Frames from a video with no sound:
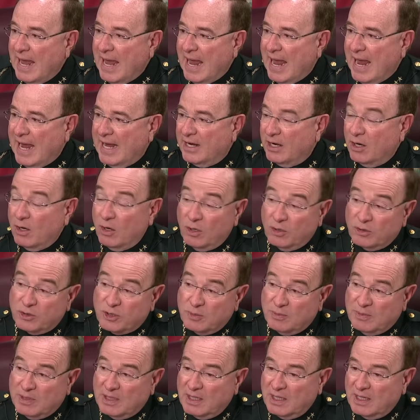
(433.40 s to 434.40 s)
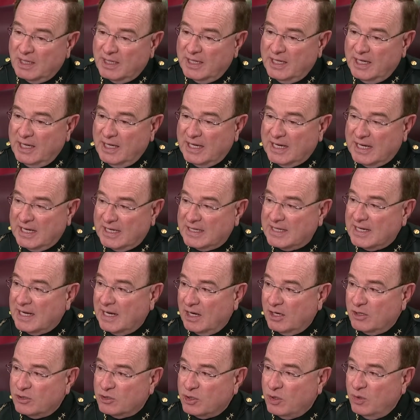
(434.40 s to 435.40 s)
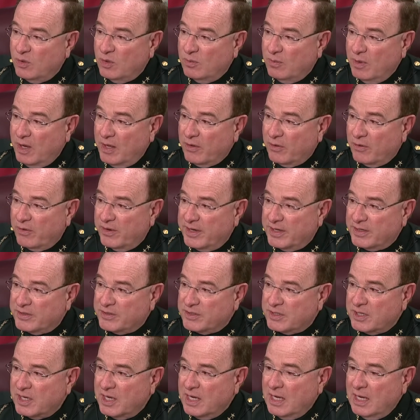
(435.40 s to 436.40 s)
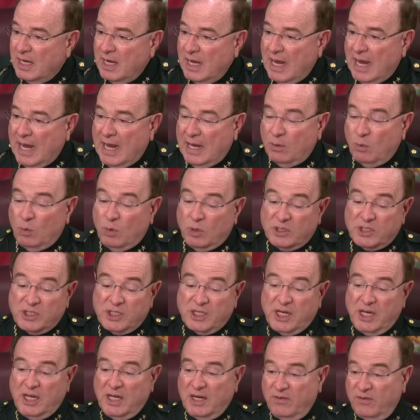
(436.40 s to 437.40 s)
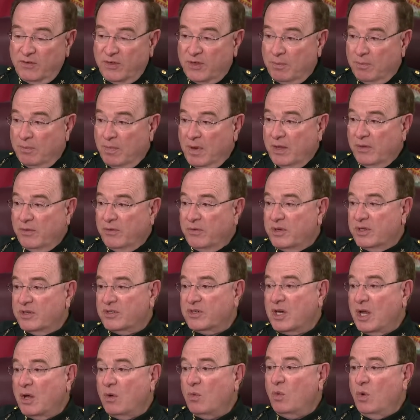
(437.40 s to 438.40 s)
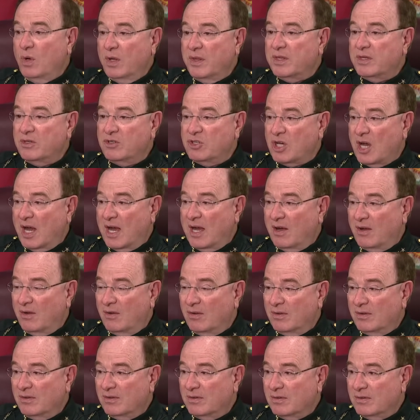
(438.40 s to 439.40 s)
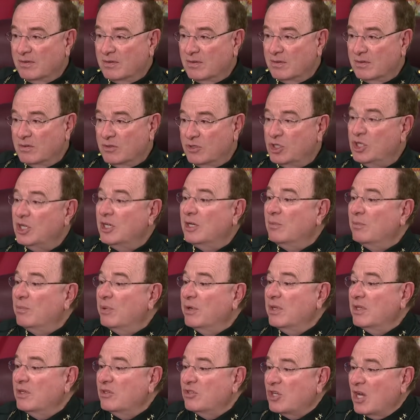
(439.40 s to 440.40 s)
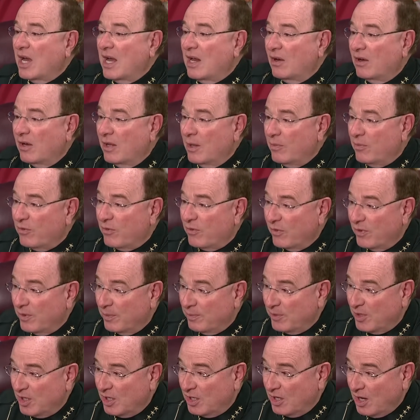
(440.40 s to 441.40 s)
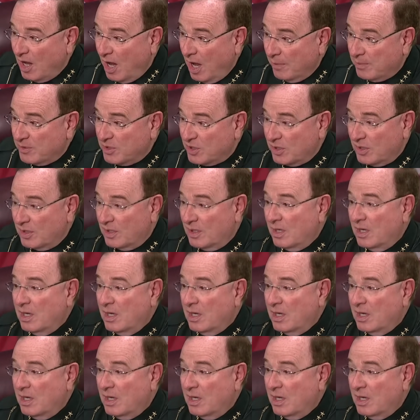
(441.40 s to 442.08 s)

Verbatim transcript: and ultimately can tell us who the mother is. And once again, if the mother does not want the child, she can put the child up for adoption.